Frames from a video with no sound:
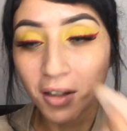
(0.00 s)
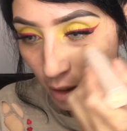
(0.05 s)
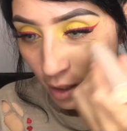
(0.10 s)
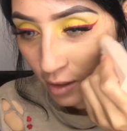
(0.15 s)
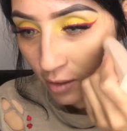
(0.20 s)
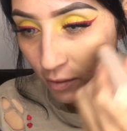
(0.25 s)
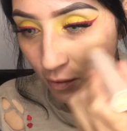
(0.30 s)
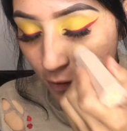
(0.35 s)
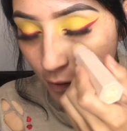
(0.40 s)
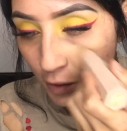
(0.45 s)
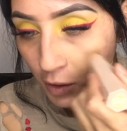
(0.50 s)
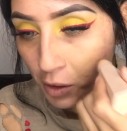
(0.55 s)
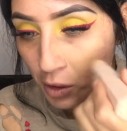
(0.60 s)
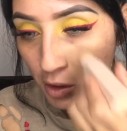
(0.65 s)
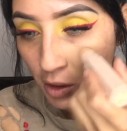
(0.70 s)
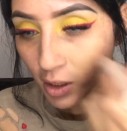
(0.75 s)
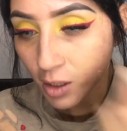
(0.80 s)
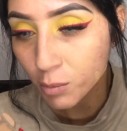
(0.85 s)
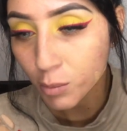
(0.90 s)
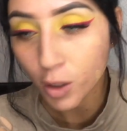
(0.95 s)
At
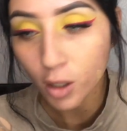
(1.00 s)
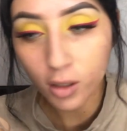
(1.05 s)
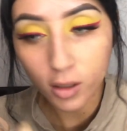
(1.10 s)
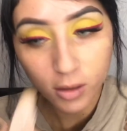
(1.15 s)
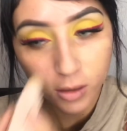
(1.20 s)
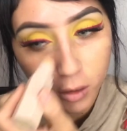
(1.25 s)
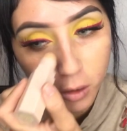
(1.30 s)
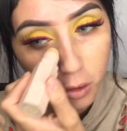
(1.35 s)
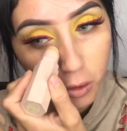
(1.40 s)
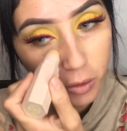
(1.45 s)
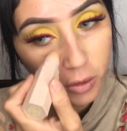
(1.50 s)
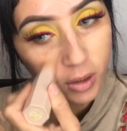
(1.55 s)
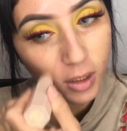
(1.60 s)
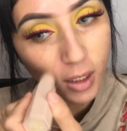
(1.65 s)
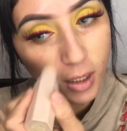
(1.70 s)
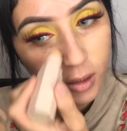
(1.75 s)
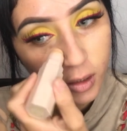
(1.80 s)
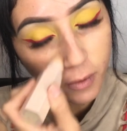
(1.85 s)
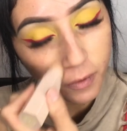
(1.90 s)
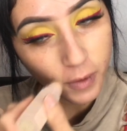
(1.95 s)
first, I bought it to use
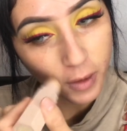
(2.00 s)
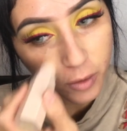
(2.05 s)
it as a